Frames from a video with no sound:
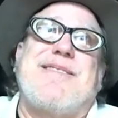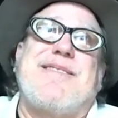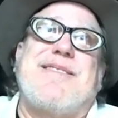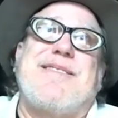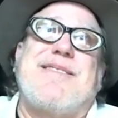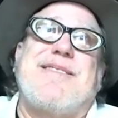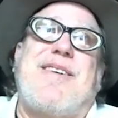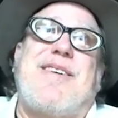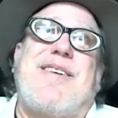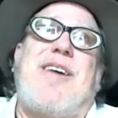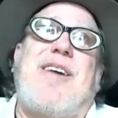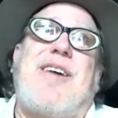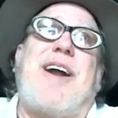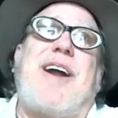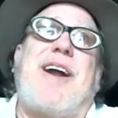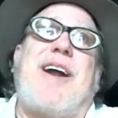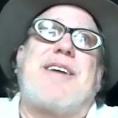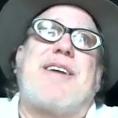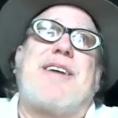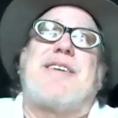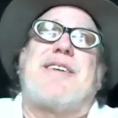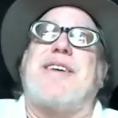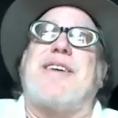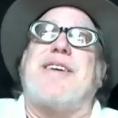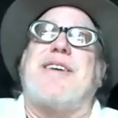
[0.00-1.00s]
All right,
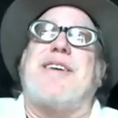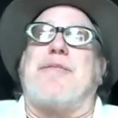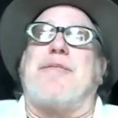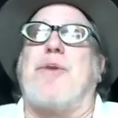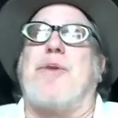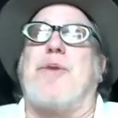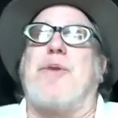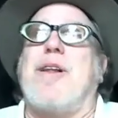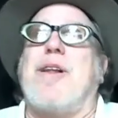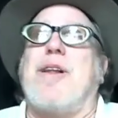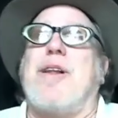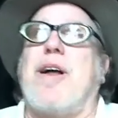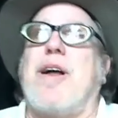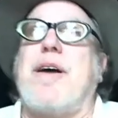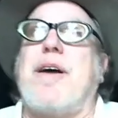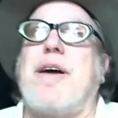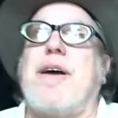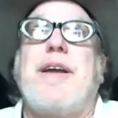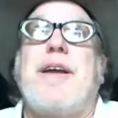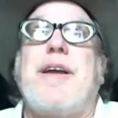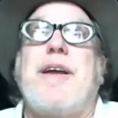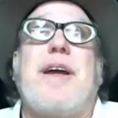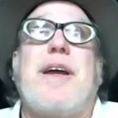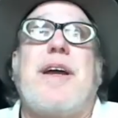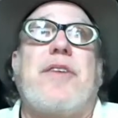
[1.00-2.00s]
good. Well,
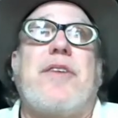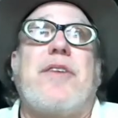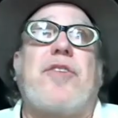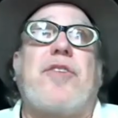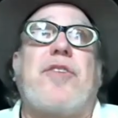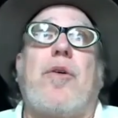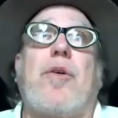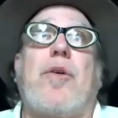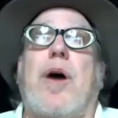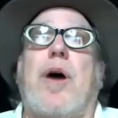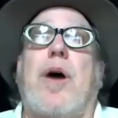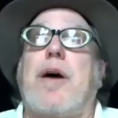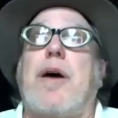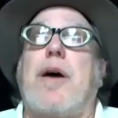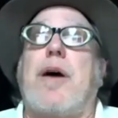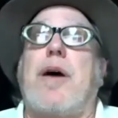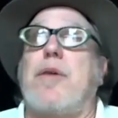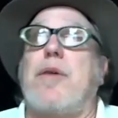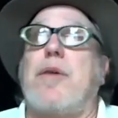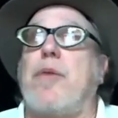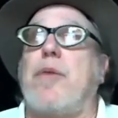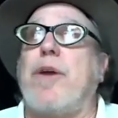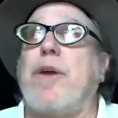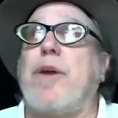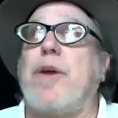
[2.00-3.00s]
I
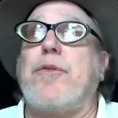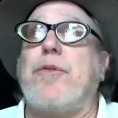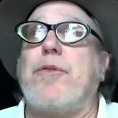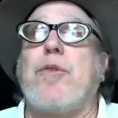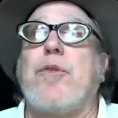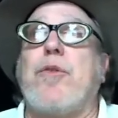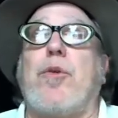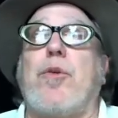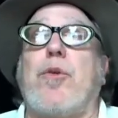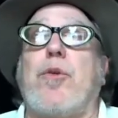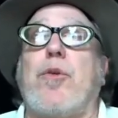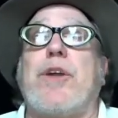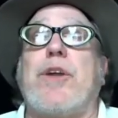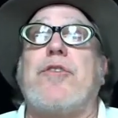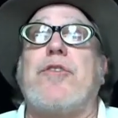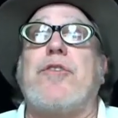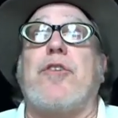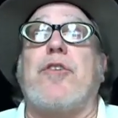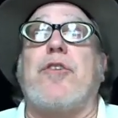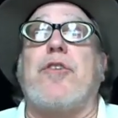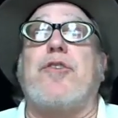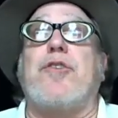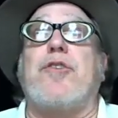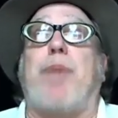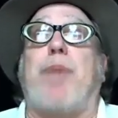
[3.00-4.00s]
went through the
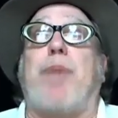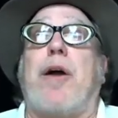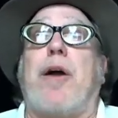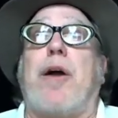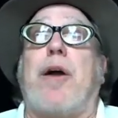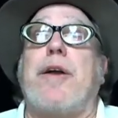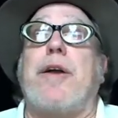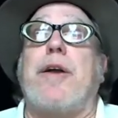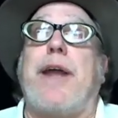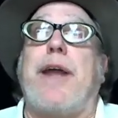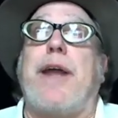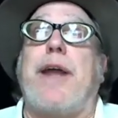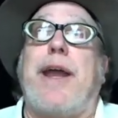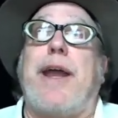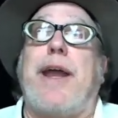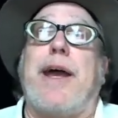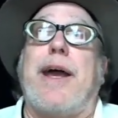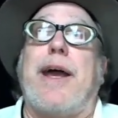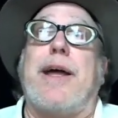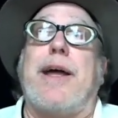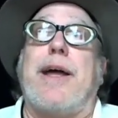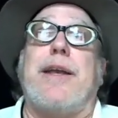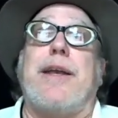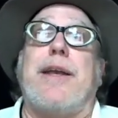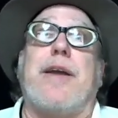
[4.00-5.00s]
research part,
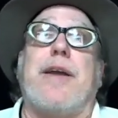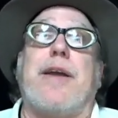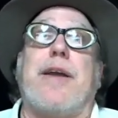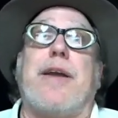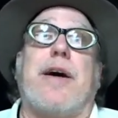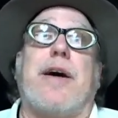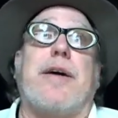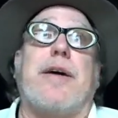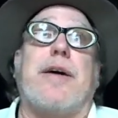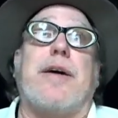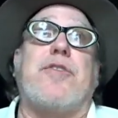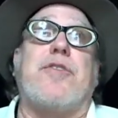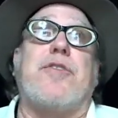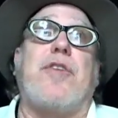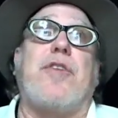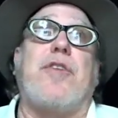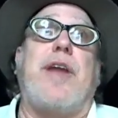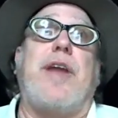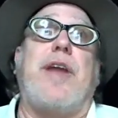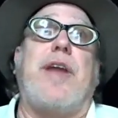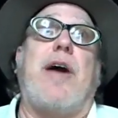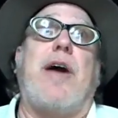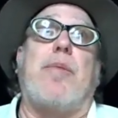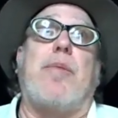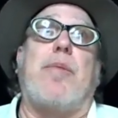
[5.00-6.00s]
and so
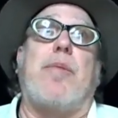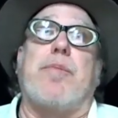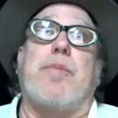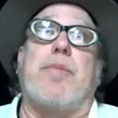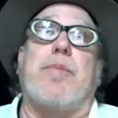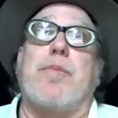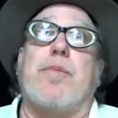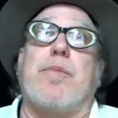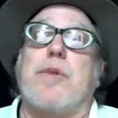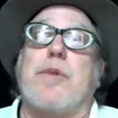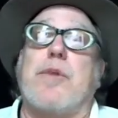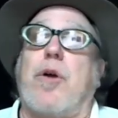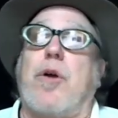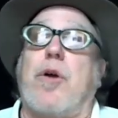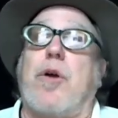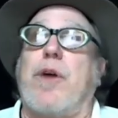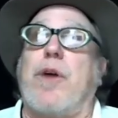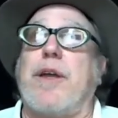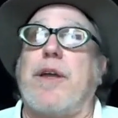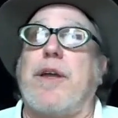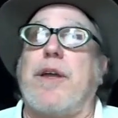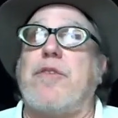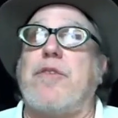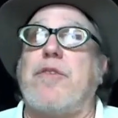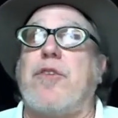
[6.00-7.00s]
now I'm going
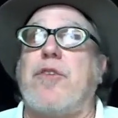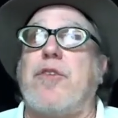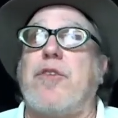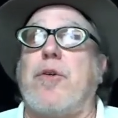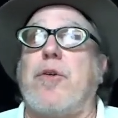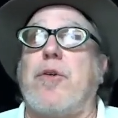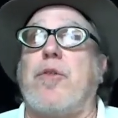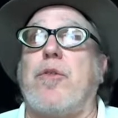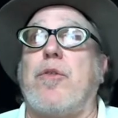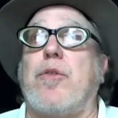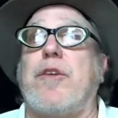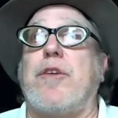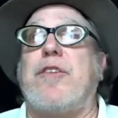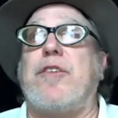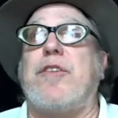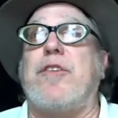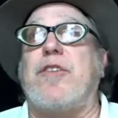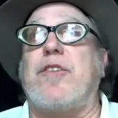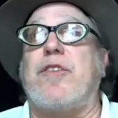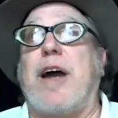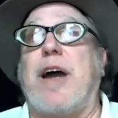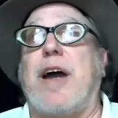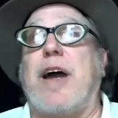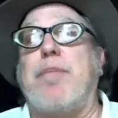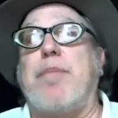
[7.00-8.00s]
into the
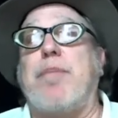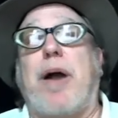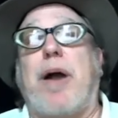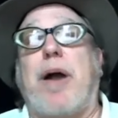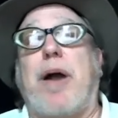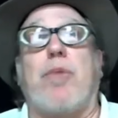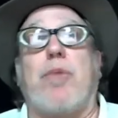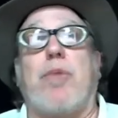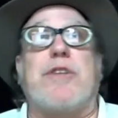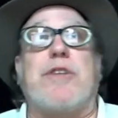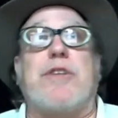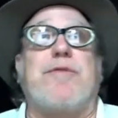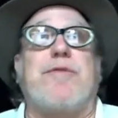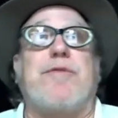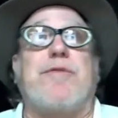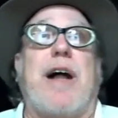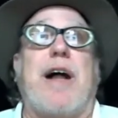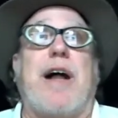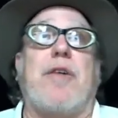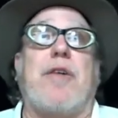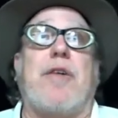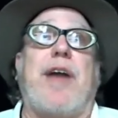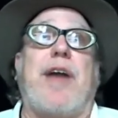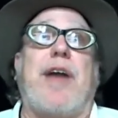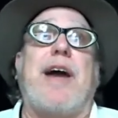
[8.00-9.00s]
design part, which
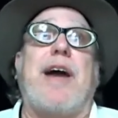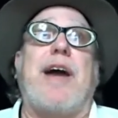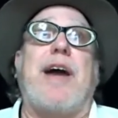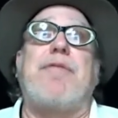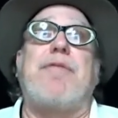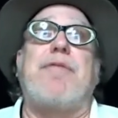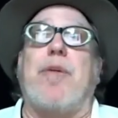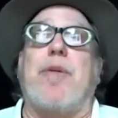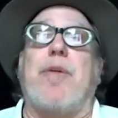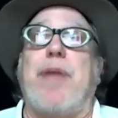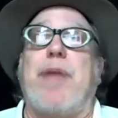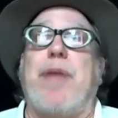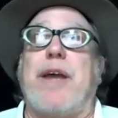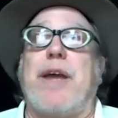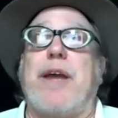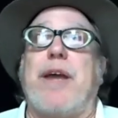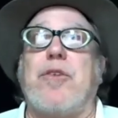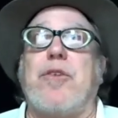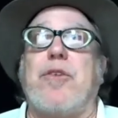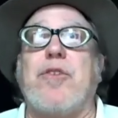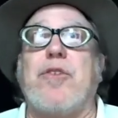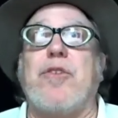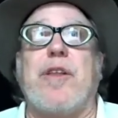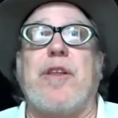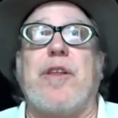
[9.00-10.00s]
followed on from that,
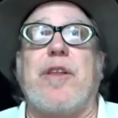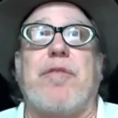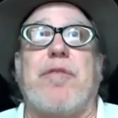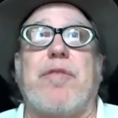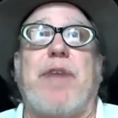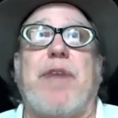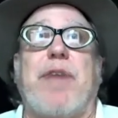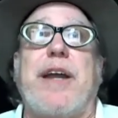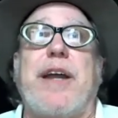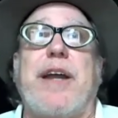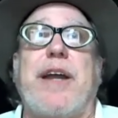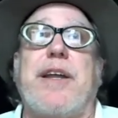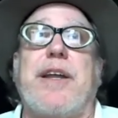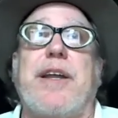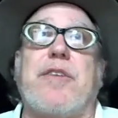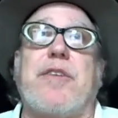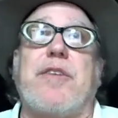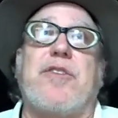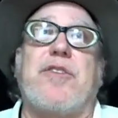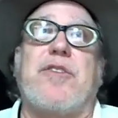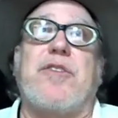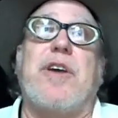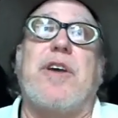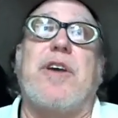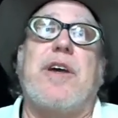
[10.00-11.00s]
using the findings
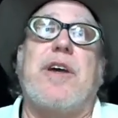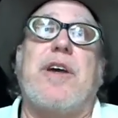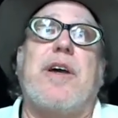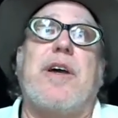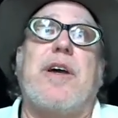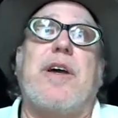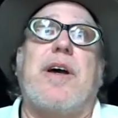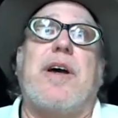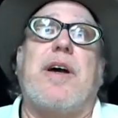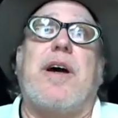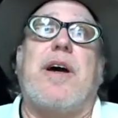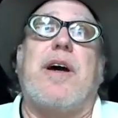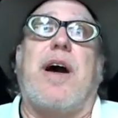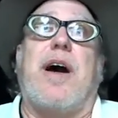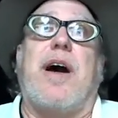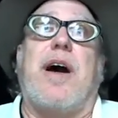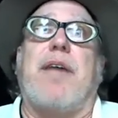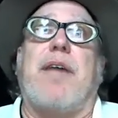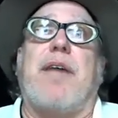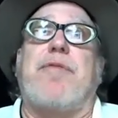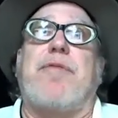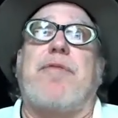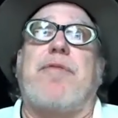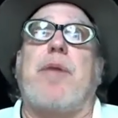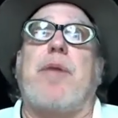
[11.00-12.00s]

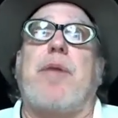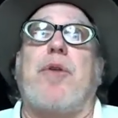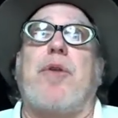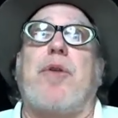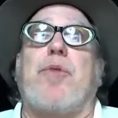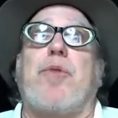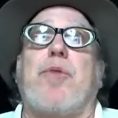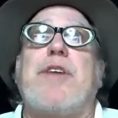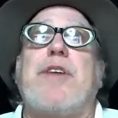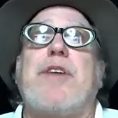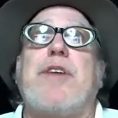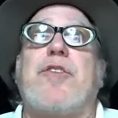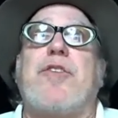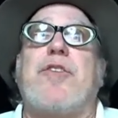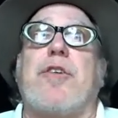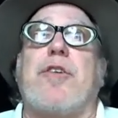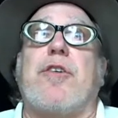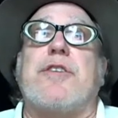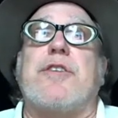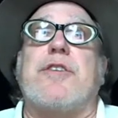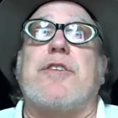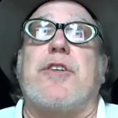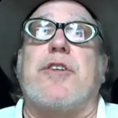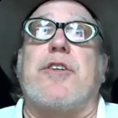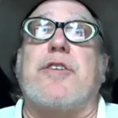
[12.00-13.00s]
from the
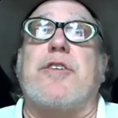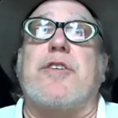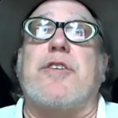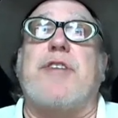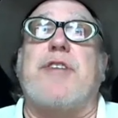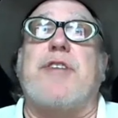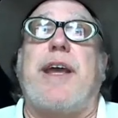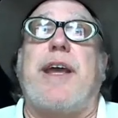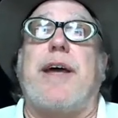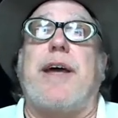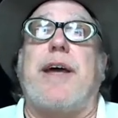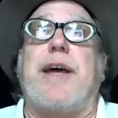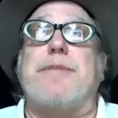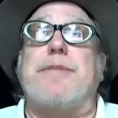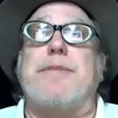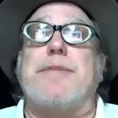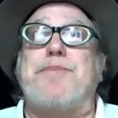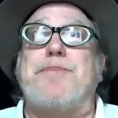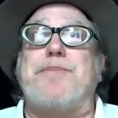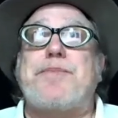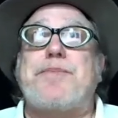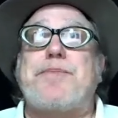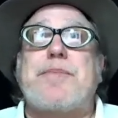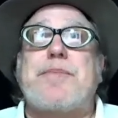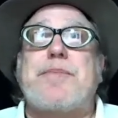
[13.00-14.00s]
researchers. And
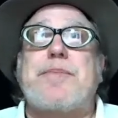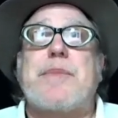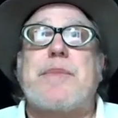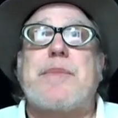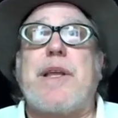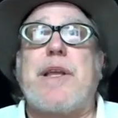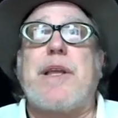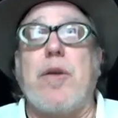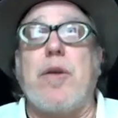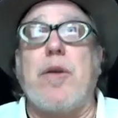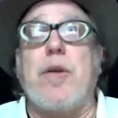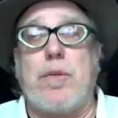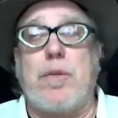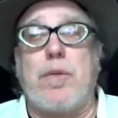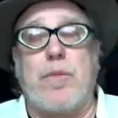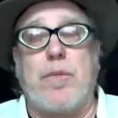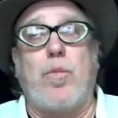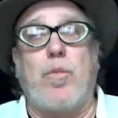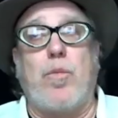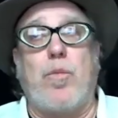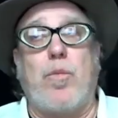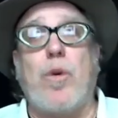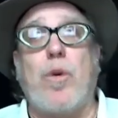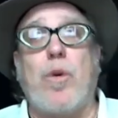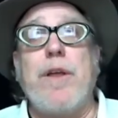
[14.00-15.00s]

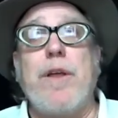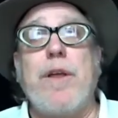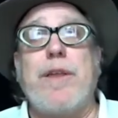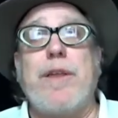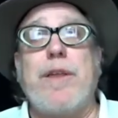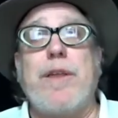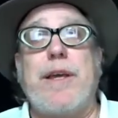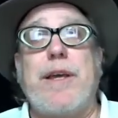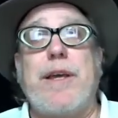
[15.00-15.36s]
one of the